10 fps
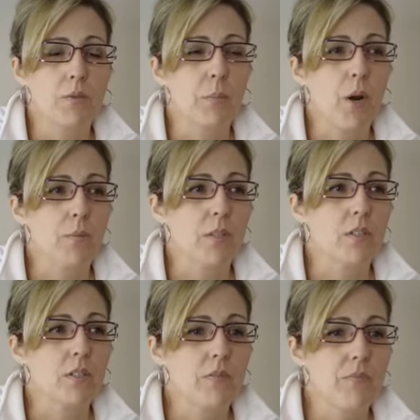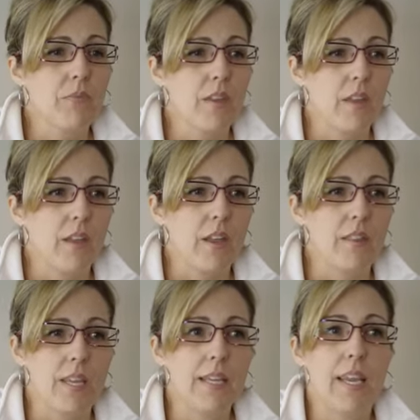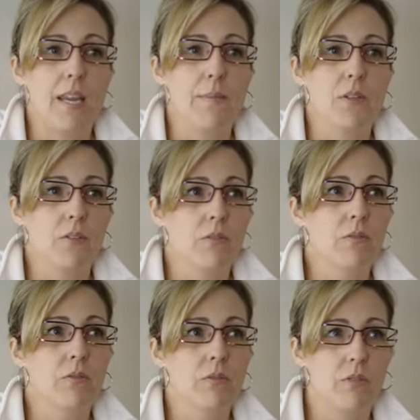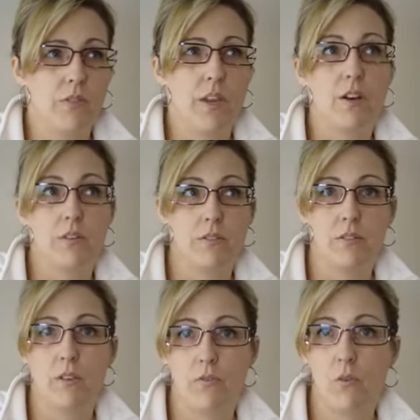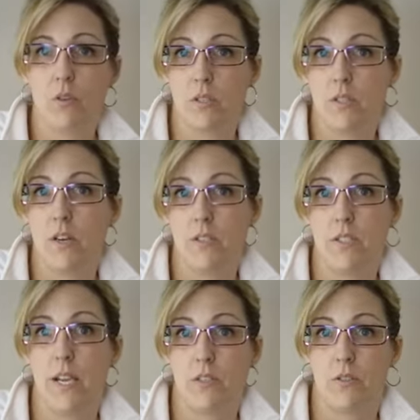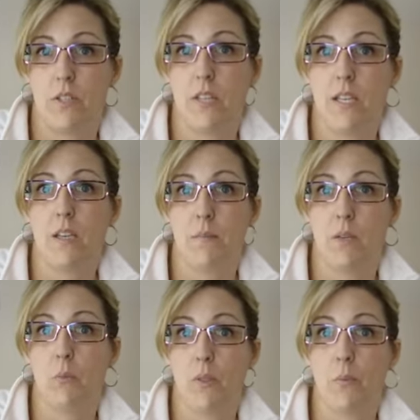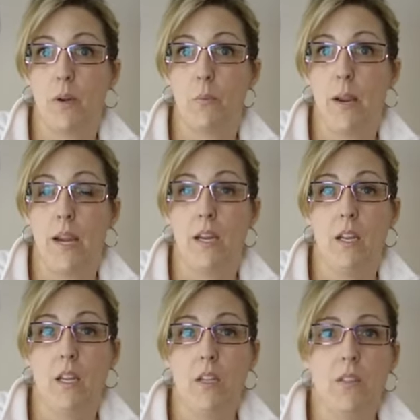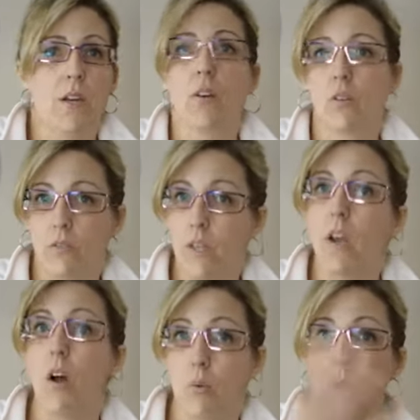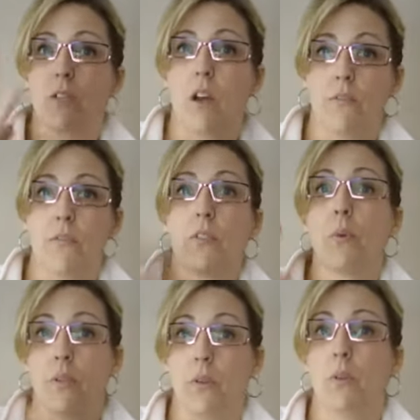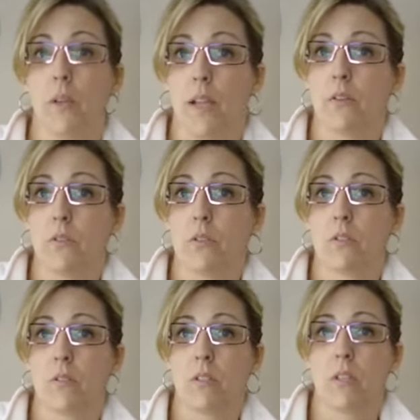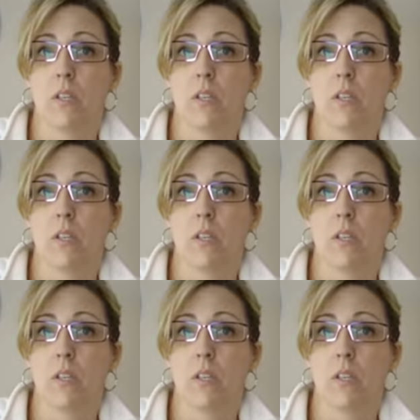department, and they came, and their detectors that they come in with right away, they all went off throughout the whole house.